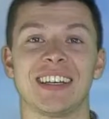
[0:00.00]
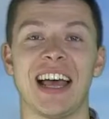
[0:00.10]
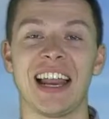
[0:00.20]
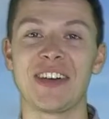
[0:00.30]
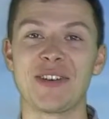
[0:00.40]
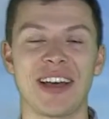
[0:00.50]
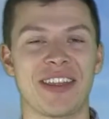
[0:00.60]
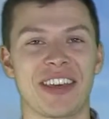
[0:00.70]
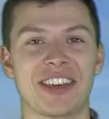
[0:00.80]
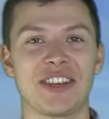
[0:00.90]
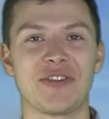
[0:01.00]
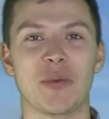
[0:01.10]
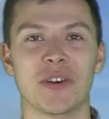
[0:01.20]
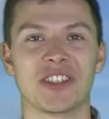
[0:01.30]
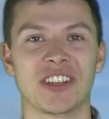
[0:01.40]
Hello and thank you for
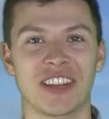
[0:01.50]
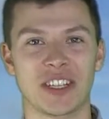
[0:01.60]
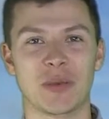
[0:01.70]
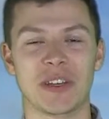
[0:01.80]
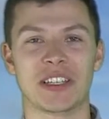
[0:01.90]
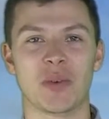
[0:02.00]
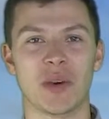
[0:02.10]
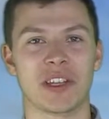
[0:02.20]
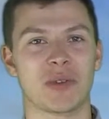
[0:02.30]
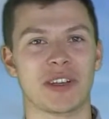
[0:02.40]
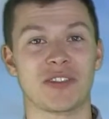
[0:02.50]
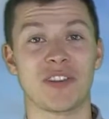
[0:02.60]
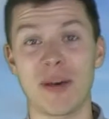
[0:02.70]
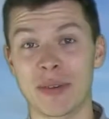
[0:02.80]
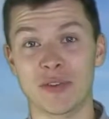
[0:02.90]
watching this week's WeatherQuest
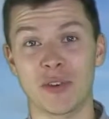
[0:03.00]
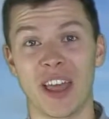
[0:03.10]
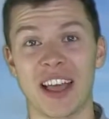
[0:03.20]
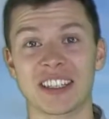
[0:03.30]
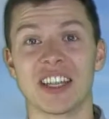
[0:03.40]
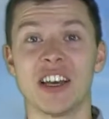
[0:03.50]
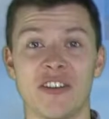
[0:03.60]
farming forecast.